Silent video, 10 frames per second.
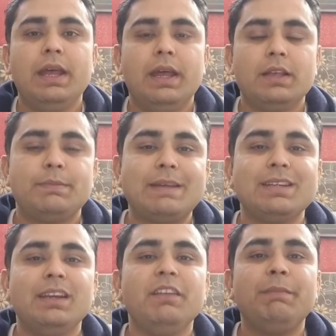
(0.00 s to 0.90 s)

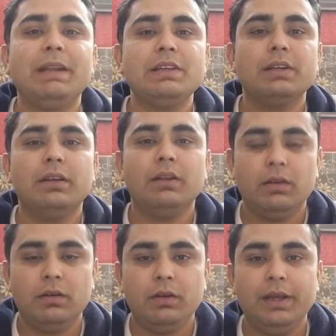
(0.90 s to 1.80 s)
Special leave petition,
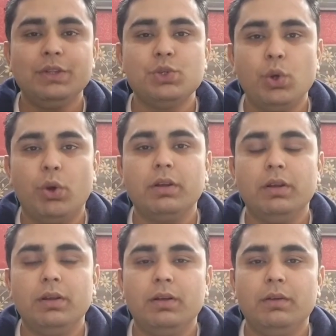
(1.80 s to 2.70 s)
in short,
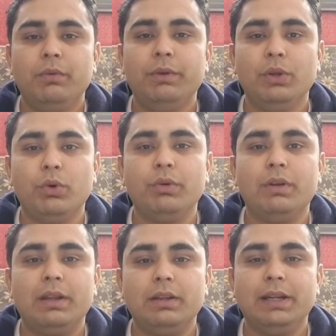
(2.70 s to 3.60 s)
we know
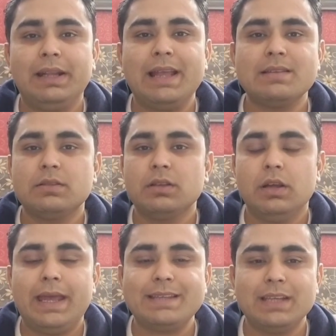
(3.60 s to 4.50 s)
it as
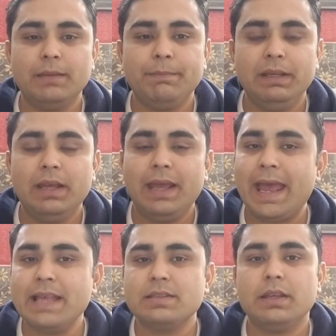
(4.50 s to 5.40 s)
SLP,
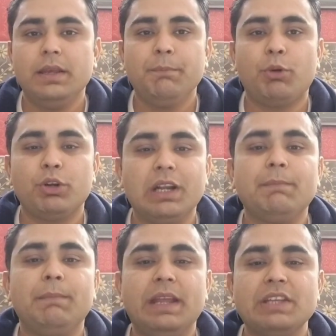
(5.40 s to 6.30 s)
has
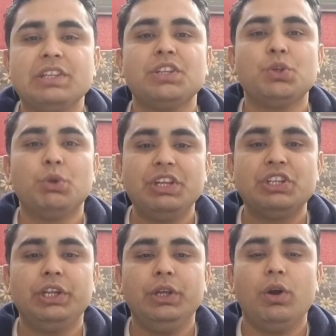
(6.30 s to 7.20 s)
important place in the
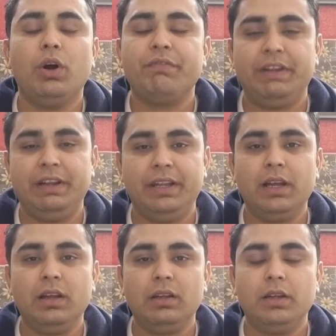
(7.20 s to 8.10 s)
judiciary of India.
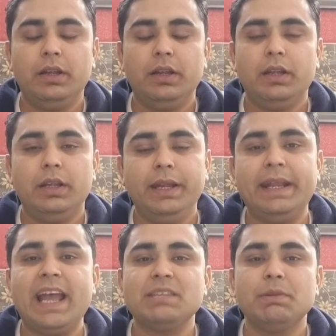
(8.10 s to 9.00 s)
It
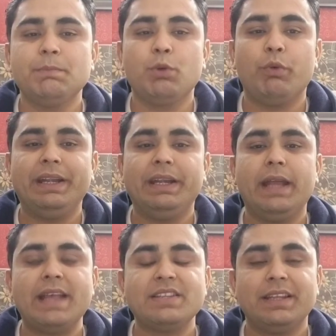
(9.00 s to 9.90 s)
has been provided
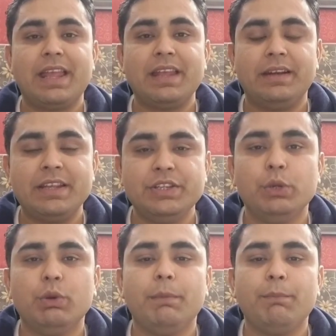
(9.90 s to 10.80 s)
as a
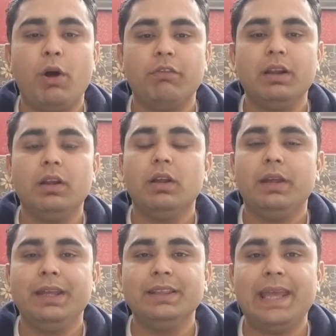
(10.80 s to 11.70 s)
residual power
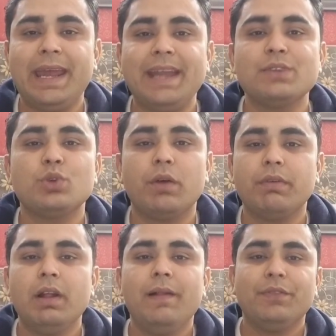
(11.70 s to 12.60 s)
in the hands of
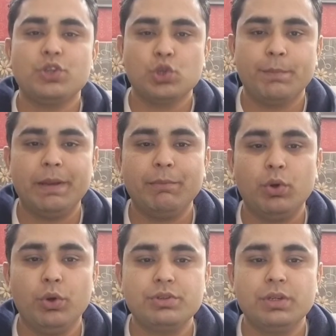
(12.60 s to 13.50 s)
the Supreme
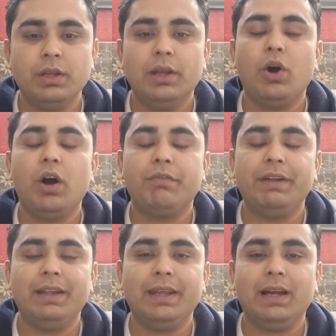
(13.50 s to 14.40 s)
Court of
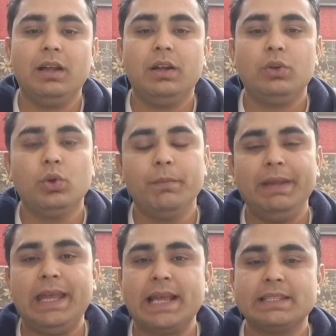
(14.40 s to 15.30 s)
India to
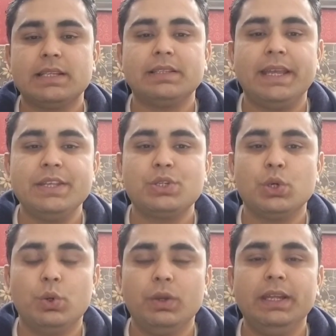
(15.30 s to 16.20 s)
be exercised
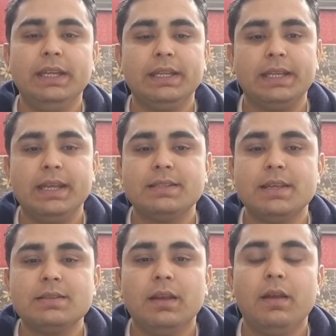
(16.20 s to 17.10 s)
only in
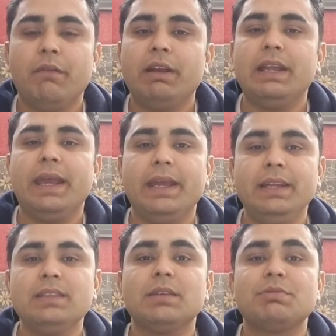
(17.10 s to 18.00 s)
cases when any
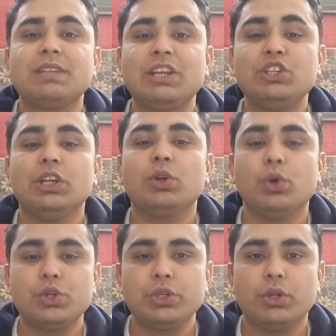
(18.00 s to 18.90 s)
substantial question